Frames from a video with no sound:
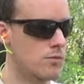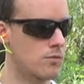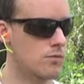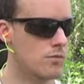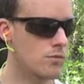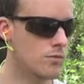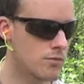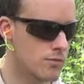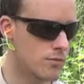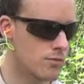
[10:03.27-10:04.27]

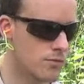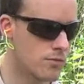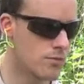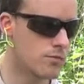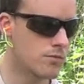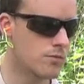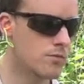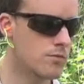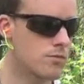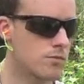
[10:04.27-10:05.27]

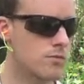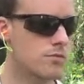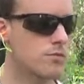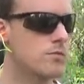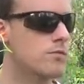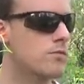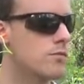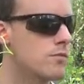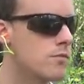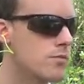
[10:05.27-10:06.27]

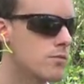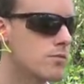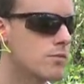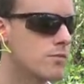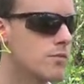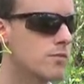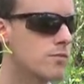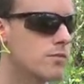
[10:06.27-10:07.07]
Nothing is said.